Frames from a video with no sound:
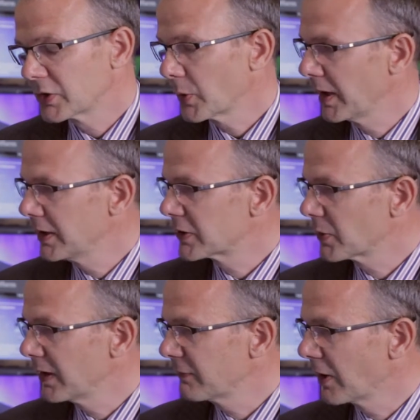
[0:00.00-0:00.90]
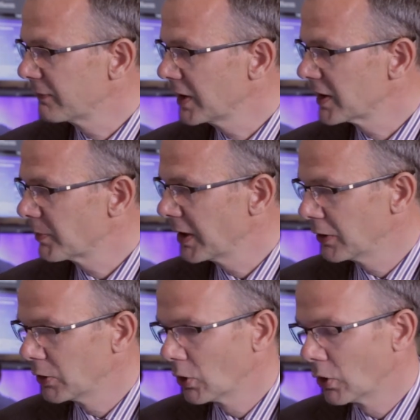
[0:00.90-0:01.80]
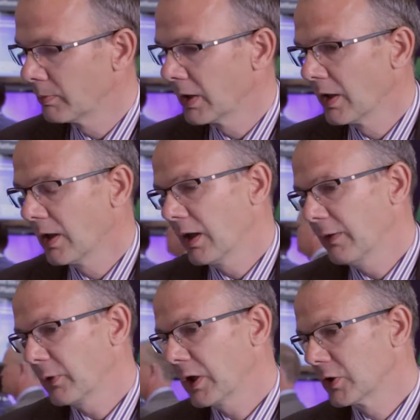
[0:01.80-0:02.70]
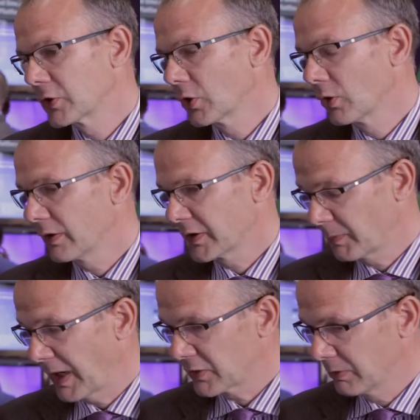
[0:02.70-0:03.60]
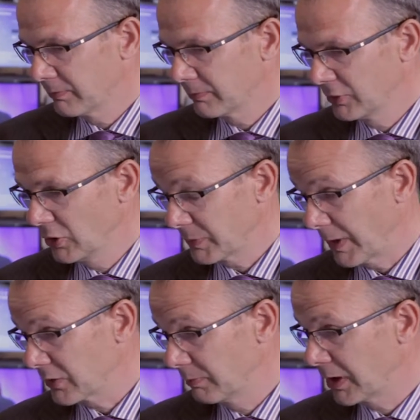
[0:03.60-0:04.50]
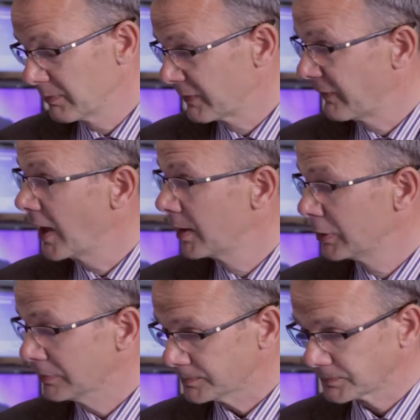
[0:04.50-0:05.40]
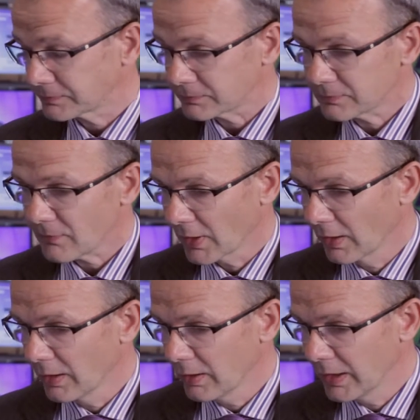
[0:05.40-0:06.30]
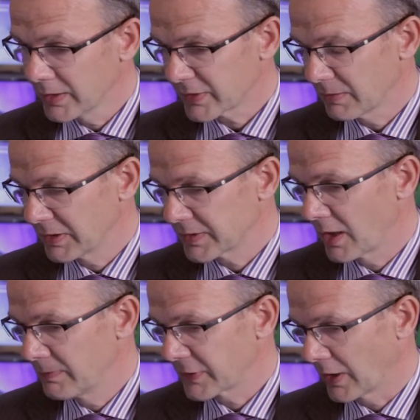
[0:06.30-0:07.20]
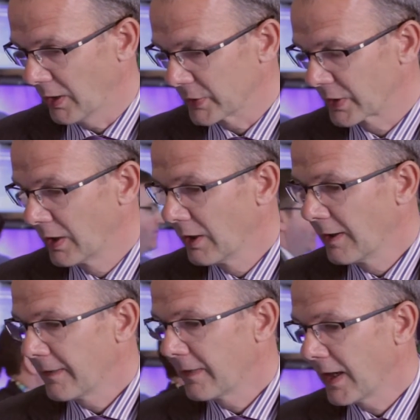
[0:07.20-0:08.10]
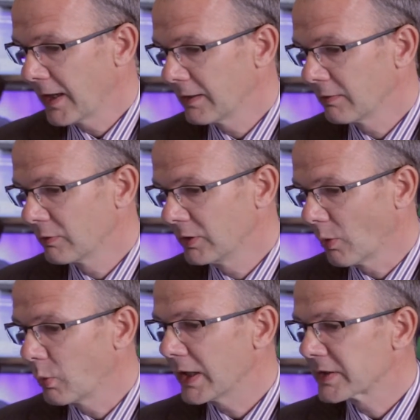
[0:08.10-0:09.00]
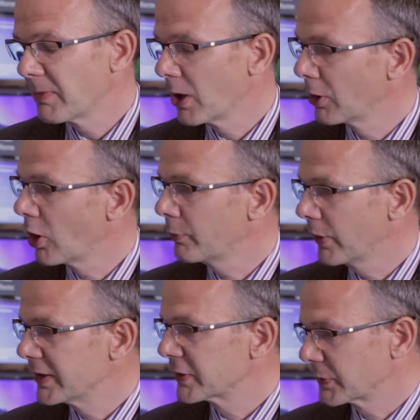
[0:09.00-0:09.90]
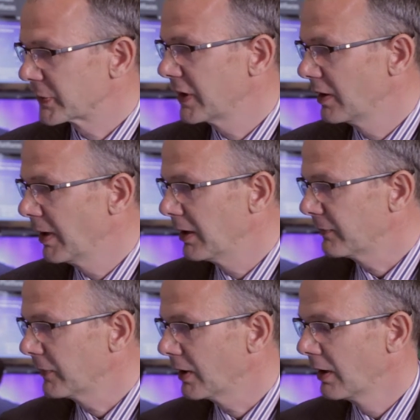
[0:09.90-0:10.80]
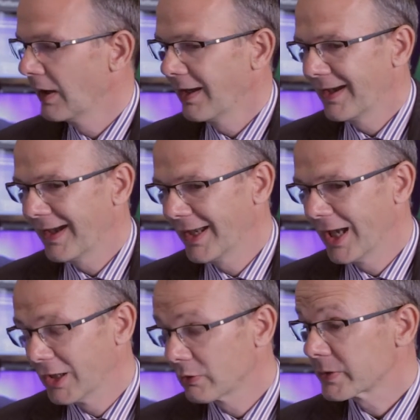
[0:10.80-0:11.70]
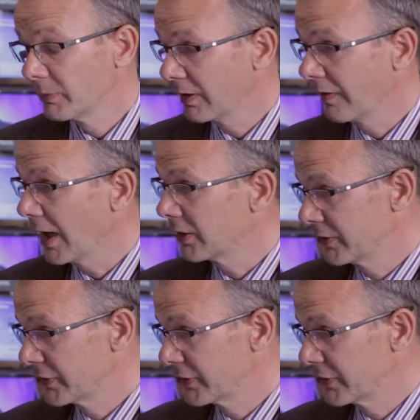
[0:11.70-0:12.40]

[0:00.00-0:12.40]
20 to 25 years being the norm, if we can ensure that new spectrum becomes available in similar timescales, then we as mobile operators will see the benefit, and ultimately the end